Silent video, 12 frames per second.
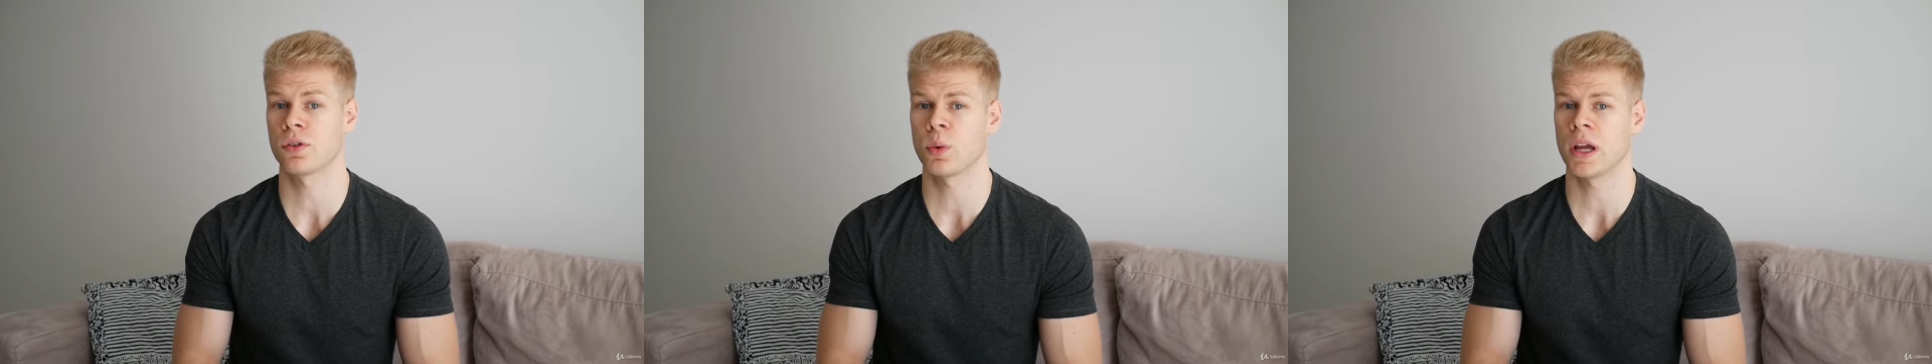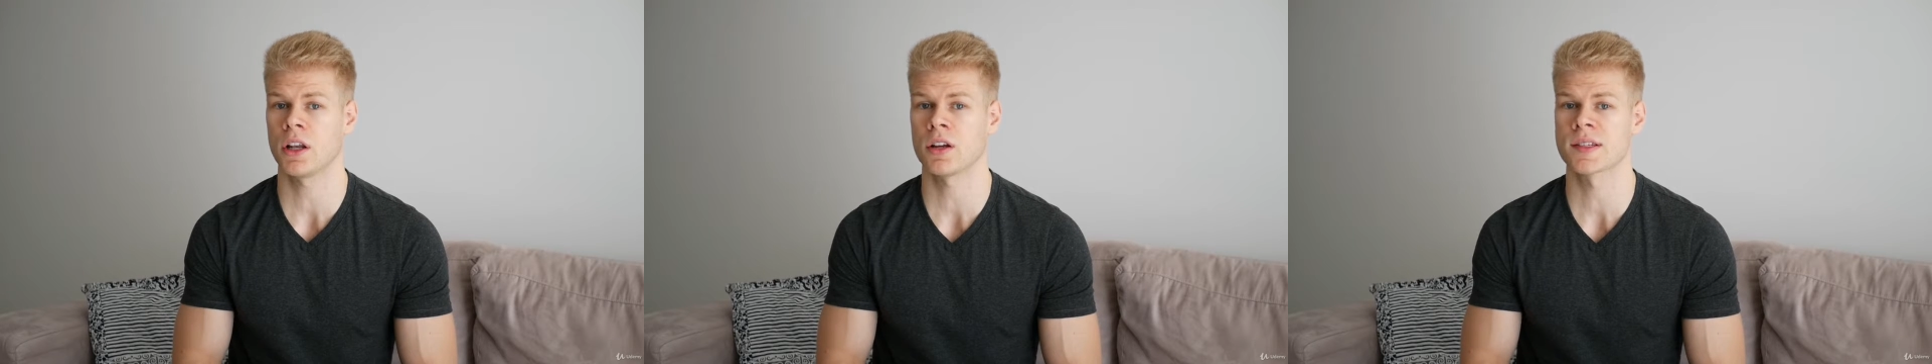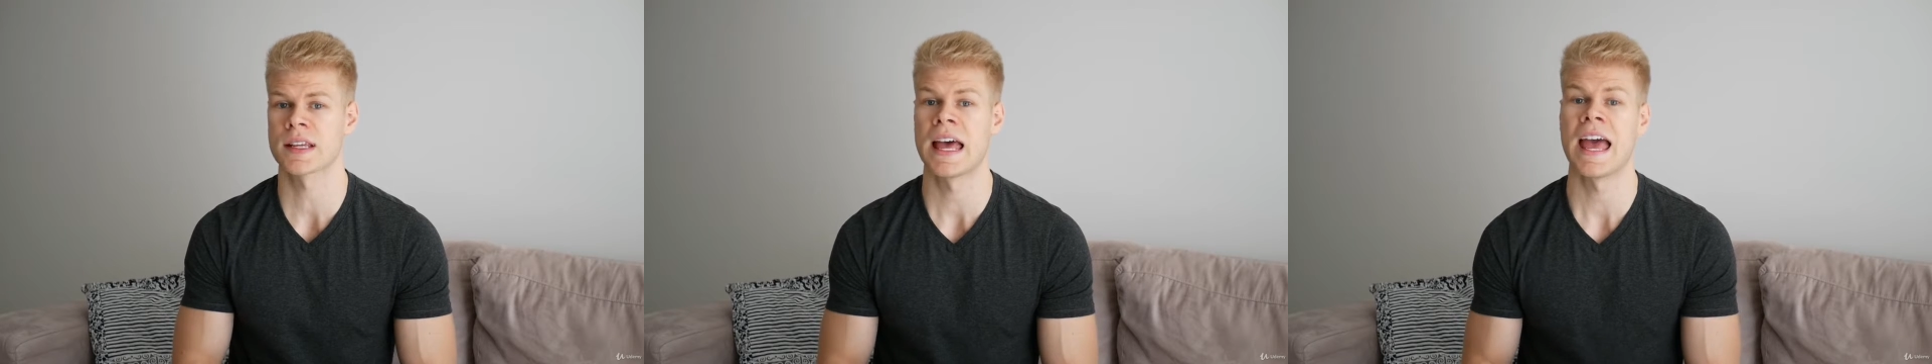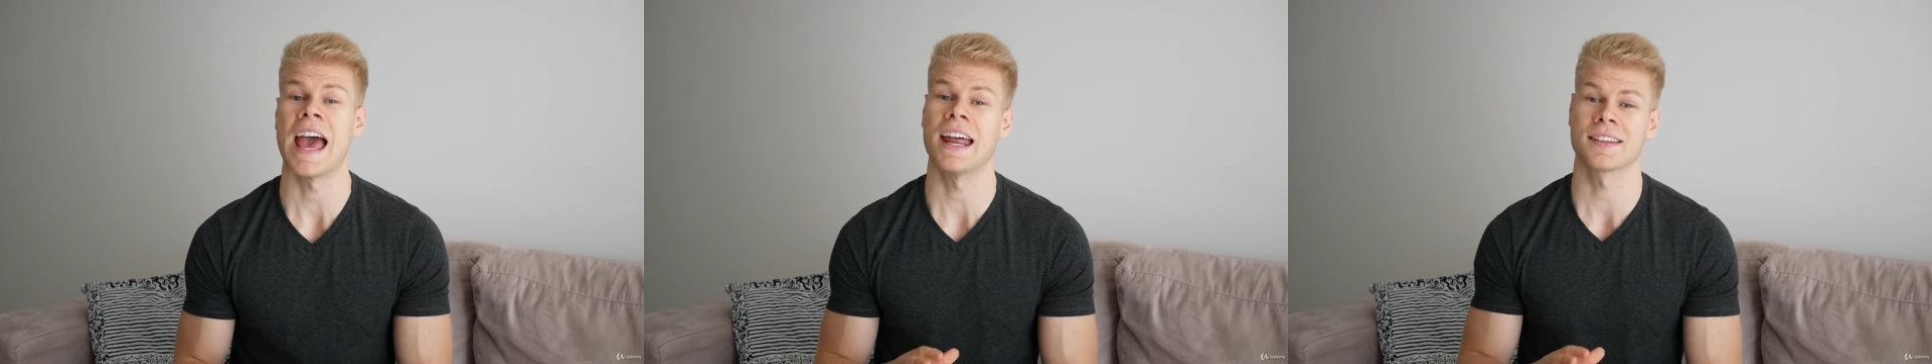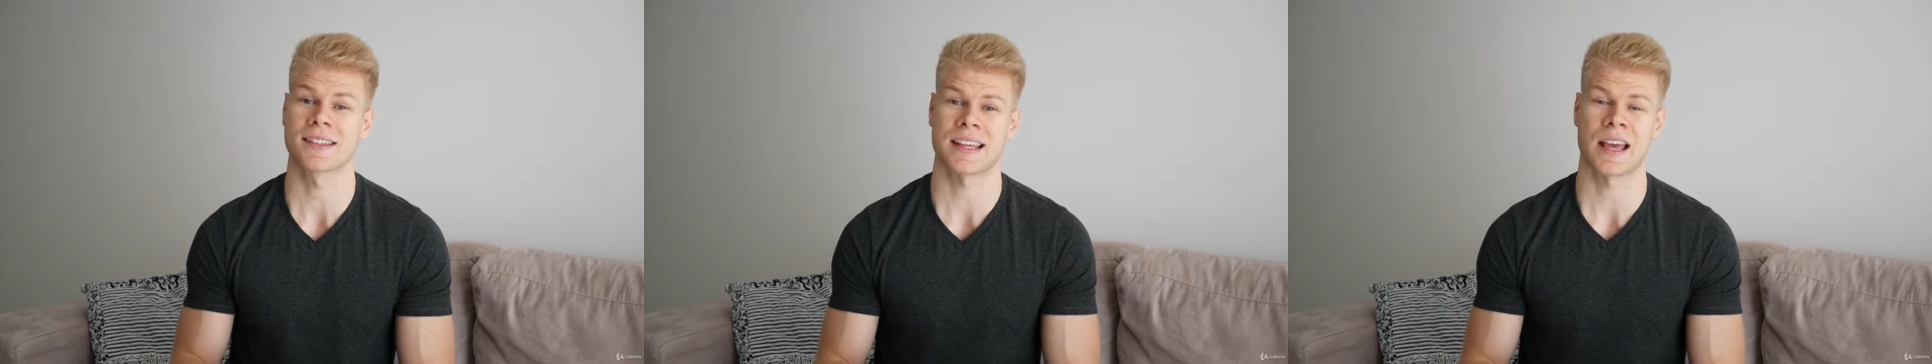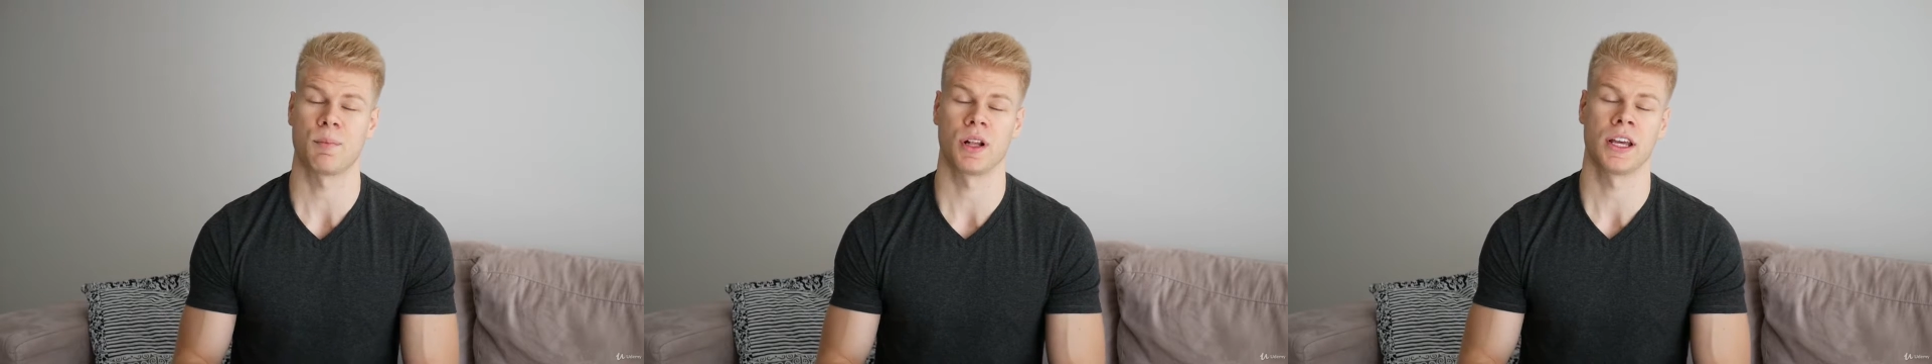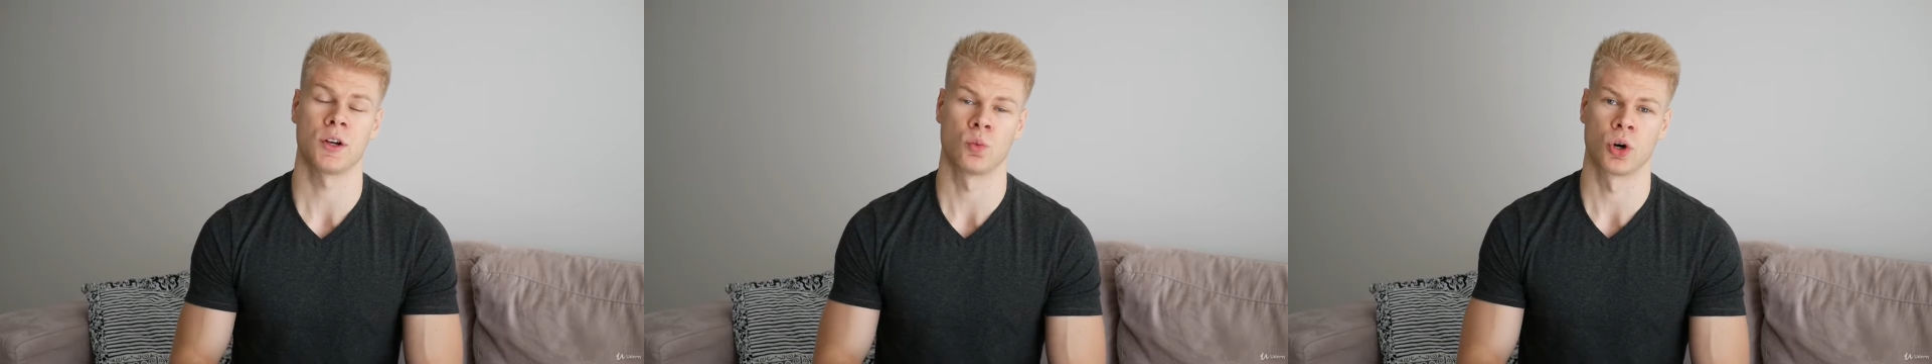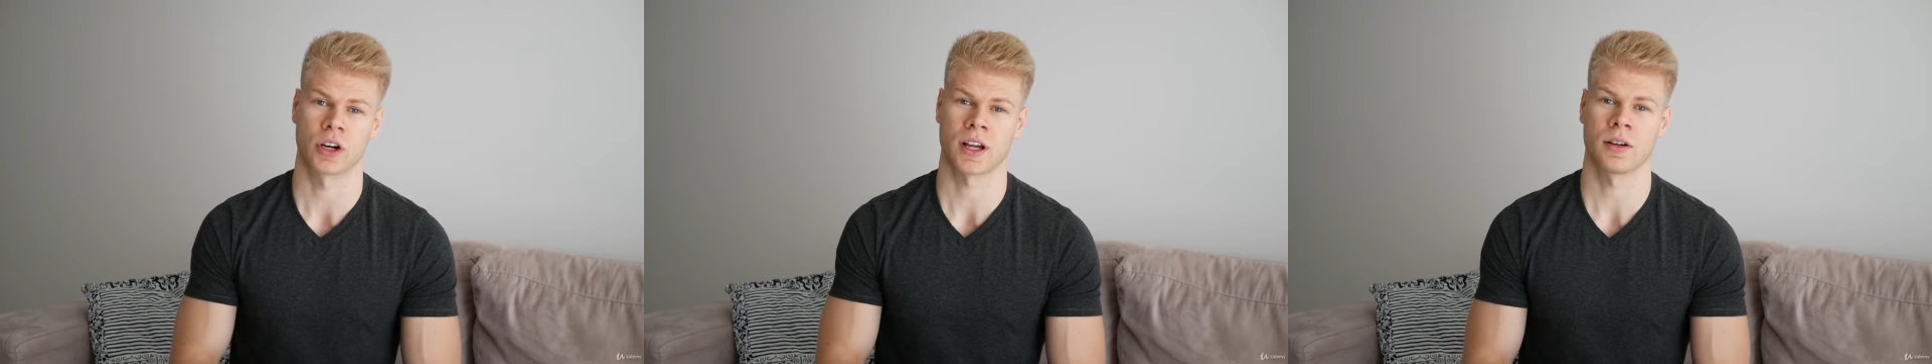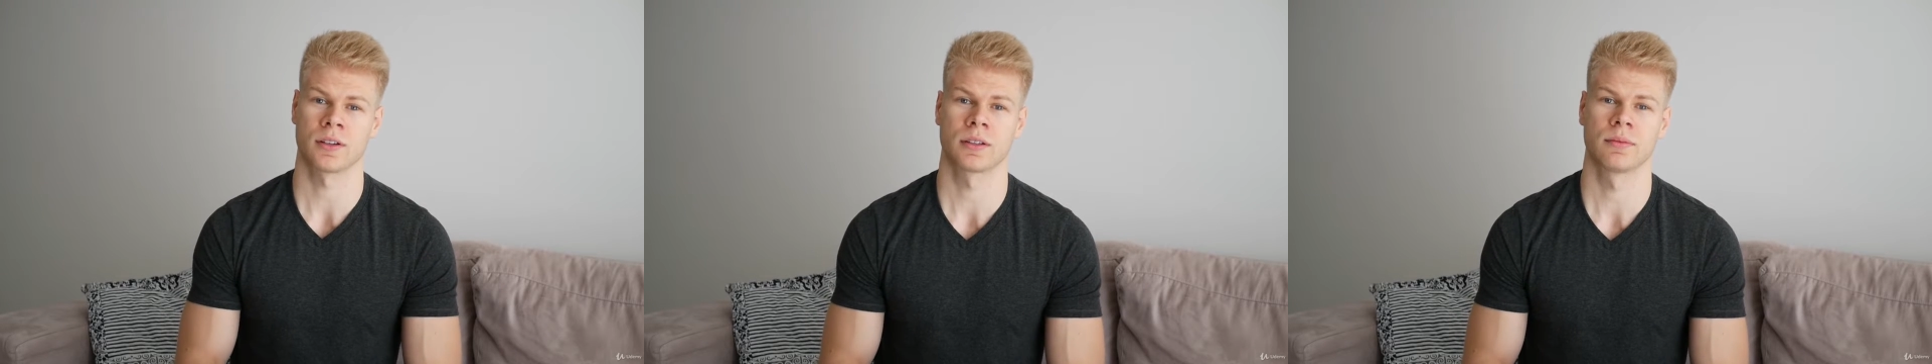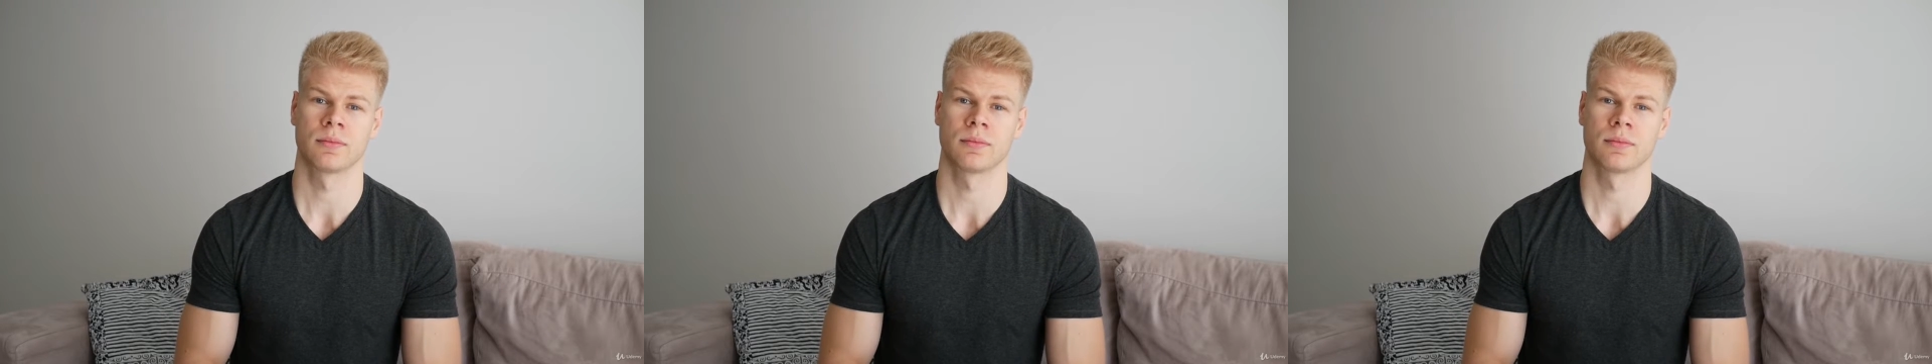for weight loss and a sample HIIT workout.